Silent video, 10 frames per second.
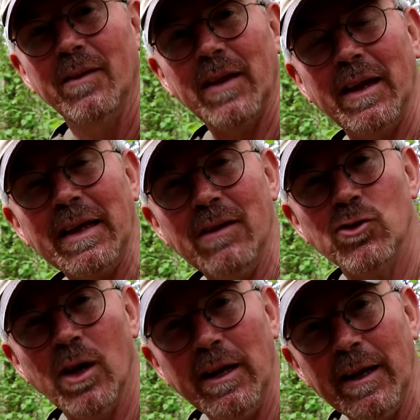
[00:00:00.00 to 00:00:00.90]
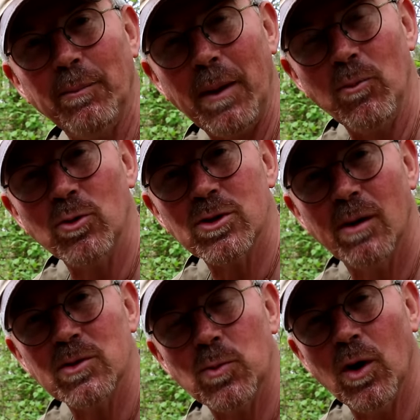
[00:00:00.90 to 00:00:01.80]
then it gives you a little bit more
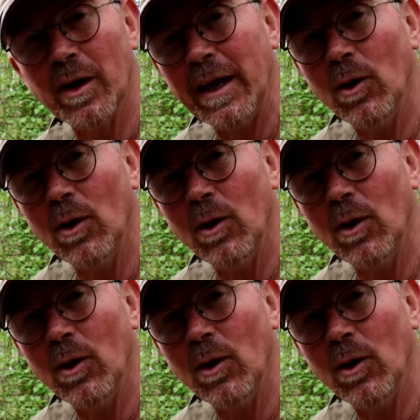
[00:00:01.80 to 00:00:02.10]
time to work.